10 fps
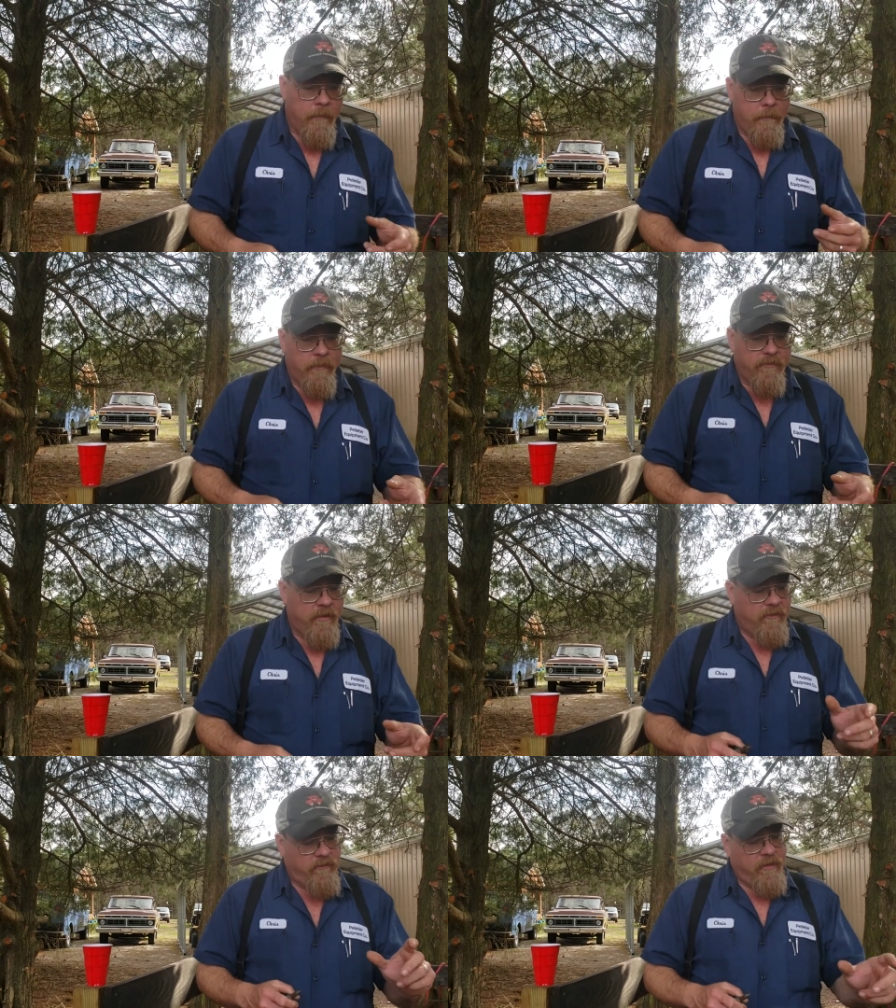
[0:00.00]
But you
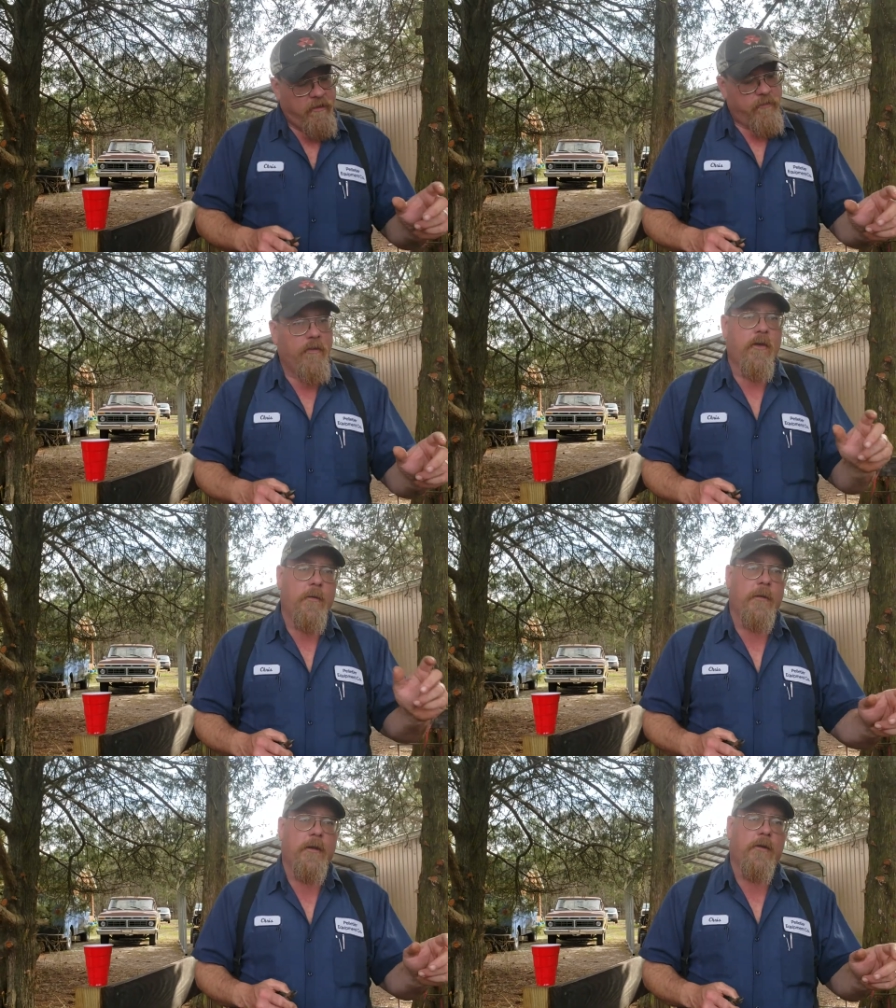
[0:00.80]
need to stick your
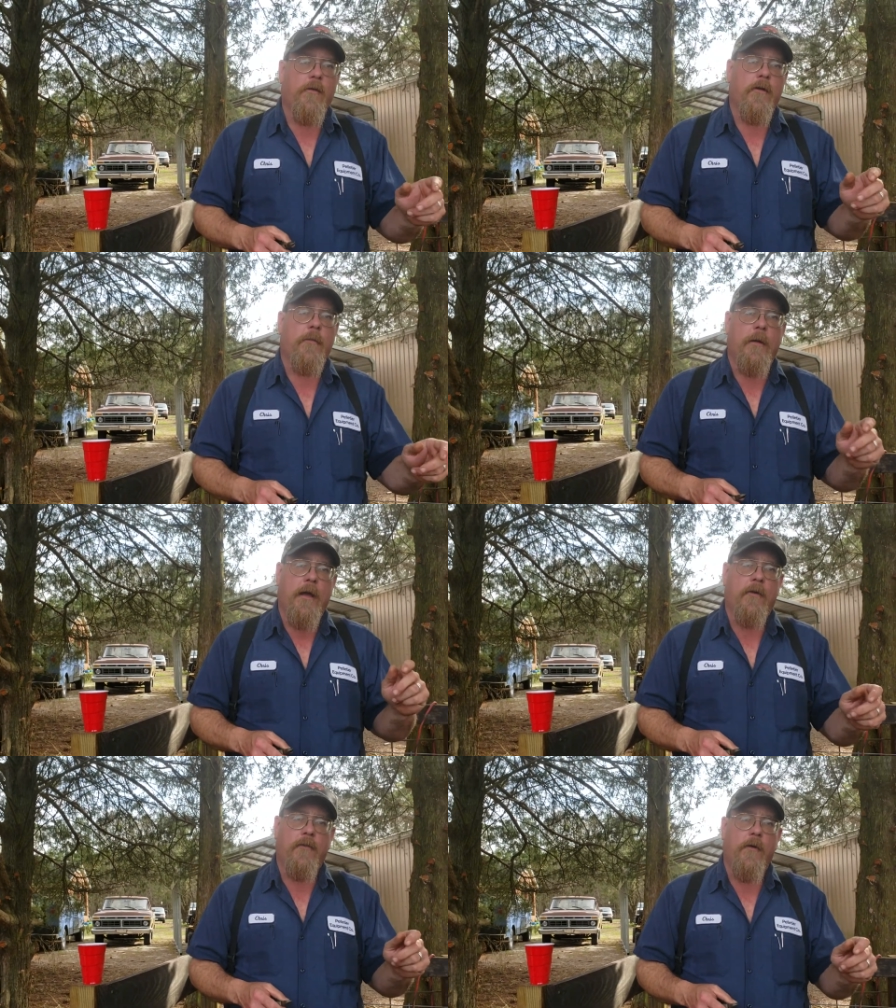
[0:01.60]
thumb in the corner of their
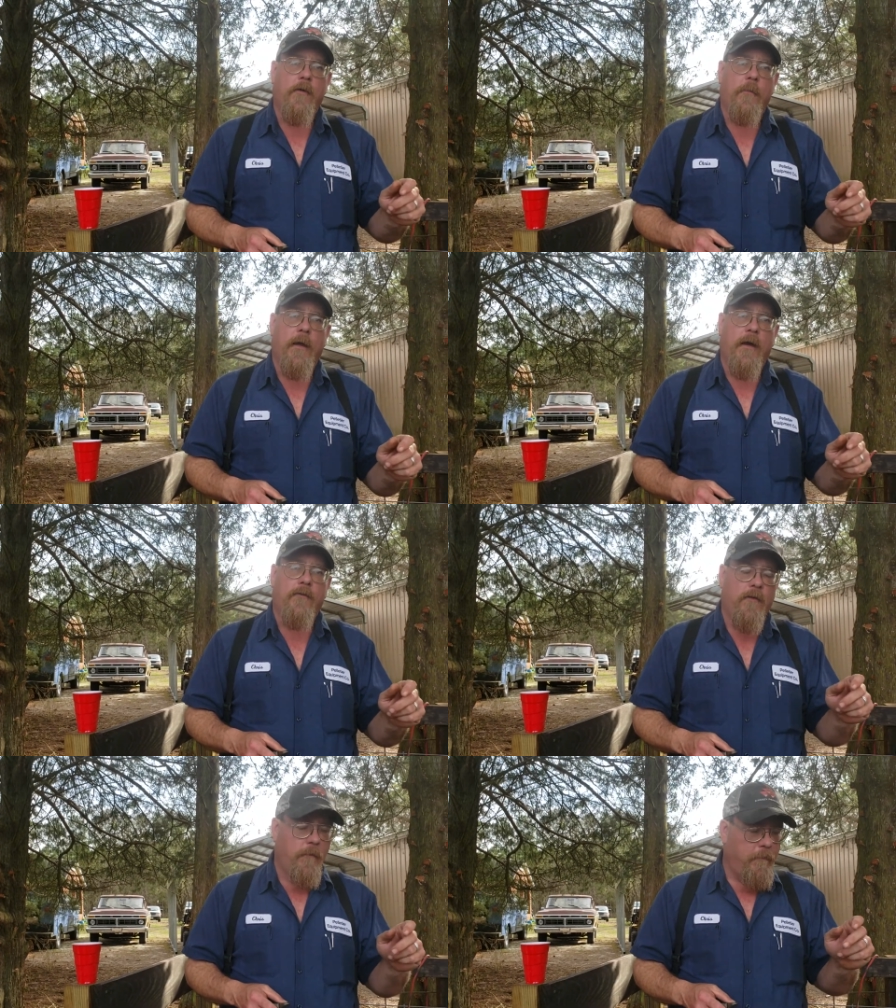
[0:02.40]
mouth, hold their
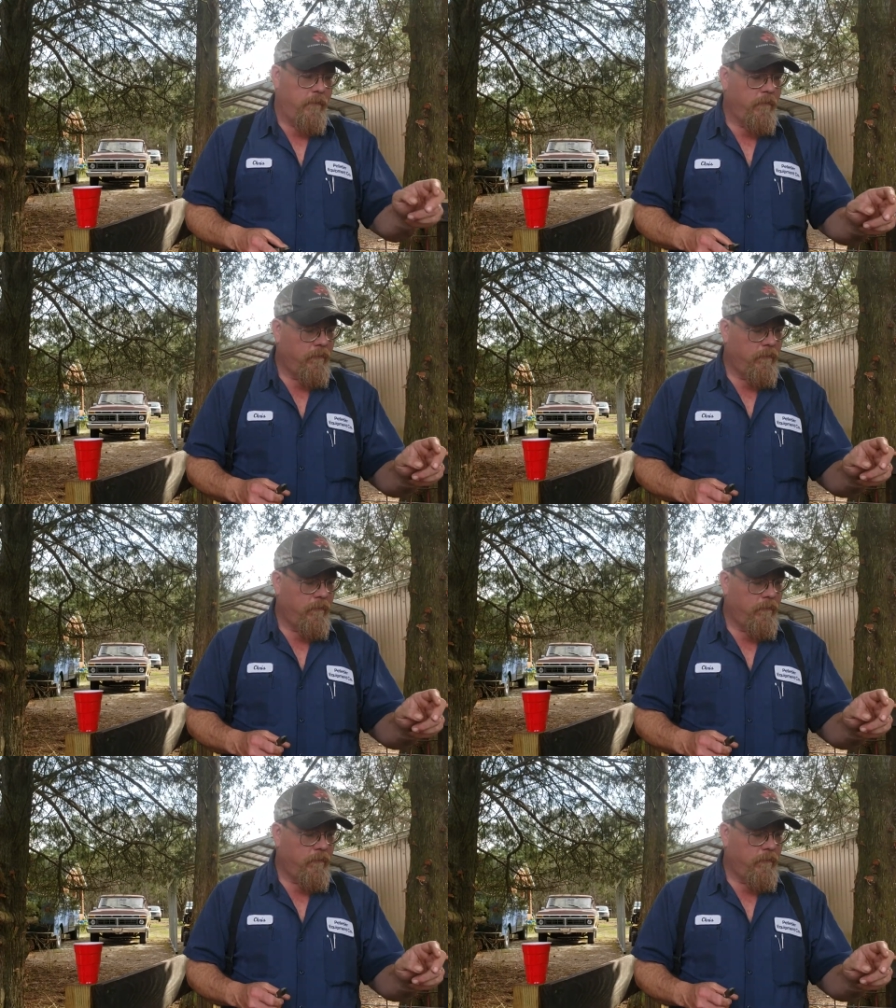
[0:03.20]
mouth open,